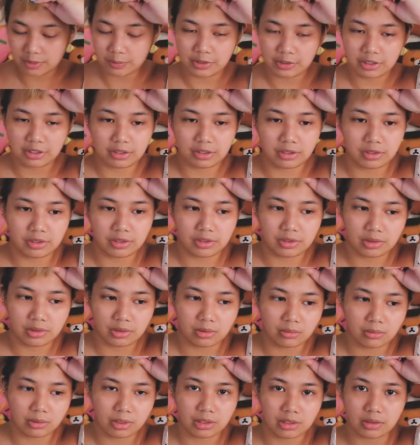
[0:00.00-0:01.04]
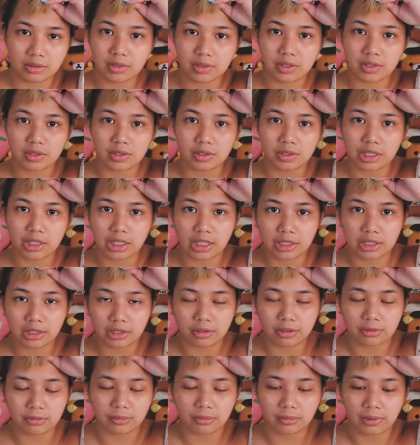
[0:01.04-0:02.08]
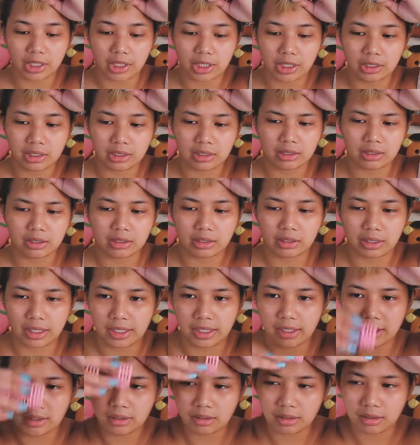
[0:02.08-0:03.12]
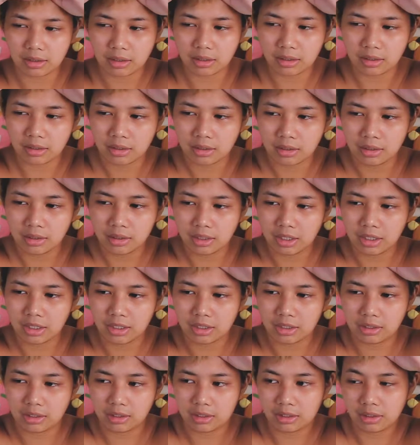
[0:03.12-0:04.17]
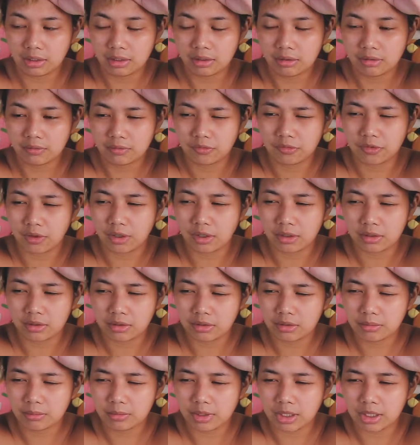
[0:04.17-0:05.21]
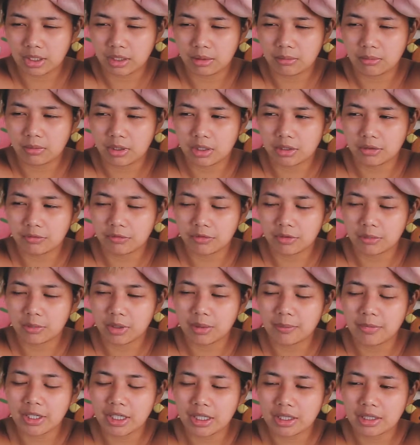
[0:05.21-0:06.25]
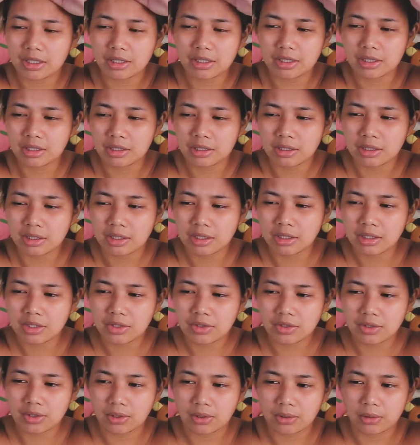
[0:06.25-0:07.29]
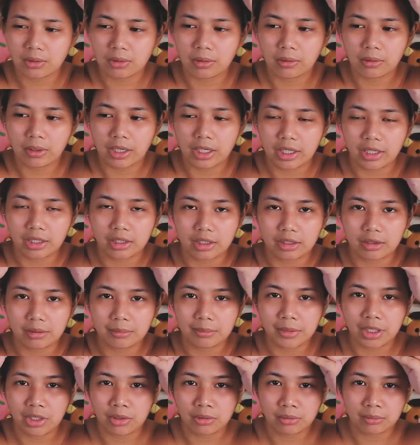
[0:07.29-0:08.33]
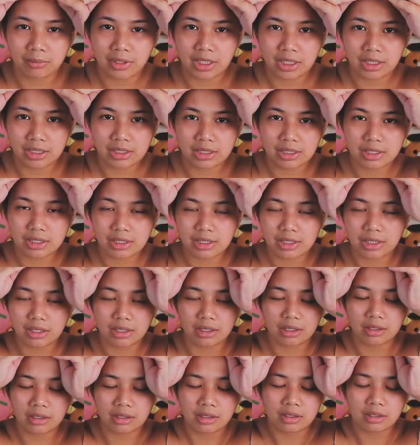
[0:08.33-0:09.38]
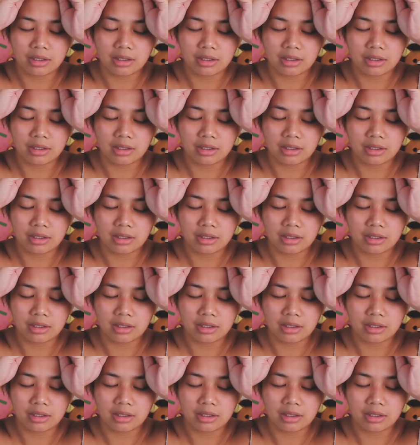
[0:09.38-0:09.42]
because no one else could get the right length and volume that I want for my bangs. So I cut my own bangs instead.